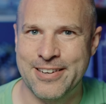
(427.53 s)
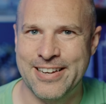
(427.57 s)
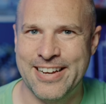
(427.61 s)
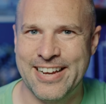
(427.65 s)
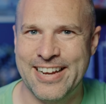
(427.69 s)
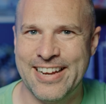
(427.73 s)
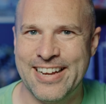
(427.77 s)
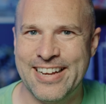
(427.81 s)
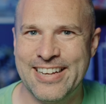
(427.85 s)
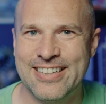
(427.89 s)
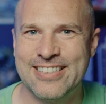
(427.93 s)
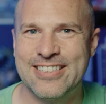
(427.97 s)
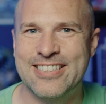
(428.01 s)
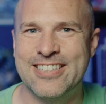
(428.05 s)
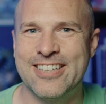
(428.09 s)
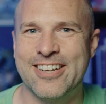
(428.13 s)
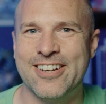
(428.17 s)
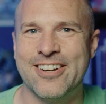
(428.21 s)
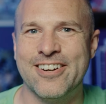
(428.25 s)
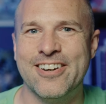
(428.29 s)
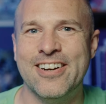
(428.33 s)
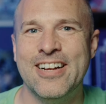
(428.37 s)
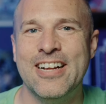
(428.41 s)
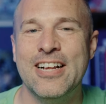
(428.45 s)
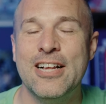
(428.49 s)
Yeah,
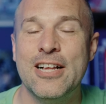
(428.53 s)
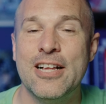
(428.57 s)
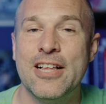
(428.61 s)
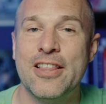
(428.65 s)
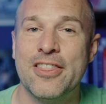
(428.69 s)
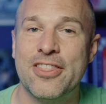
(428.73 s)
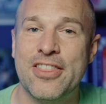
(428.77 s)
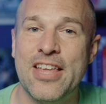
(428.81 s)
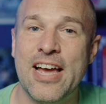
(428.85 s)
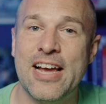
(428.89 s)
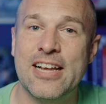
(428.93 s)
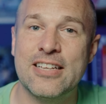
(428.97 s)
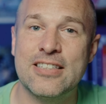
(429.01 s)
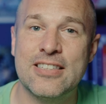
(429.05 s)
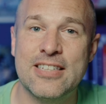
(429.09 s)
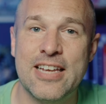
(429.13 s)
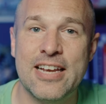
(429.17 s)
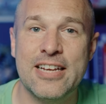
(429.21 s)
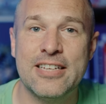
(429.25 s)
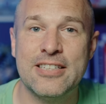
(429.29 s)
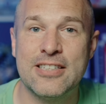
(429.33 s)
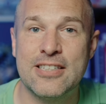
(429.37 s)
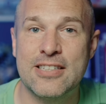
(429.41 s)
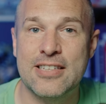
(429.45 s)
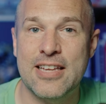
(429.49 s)
so that
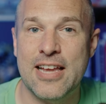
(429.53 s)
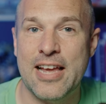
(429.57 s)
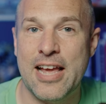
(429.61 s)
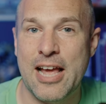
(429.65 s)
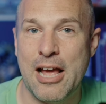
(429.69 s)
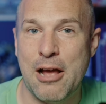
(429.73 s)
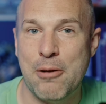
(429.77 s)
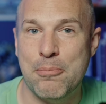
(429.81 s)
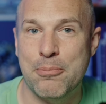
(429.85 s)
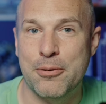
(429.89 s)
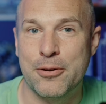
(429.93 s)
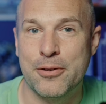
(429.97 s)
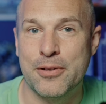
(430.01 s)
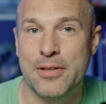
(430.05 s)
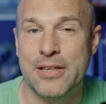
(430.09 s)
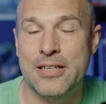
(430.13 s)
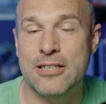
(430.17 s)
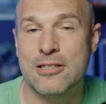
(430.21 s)
tends to happen.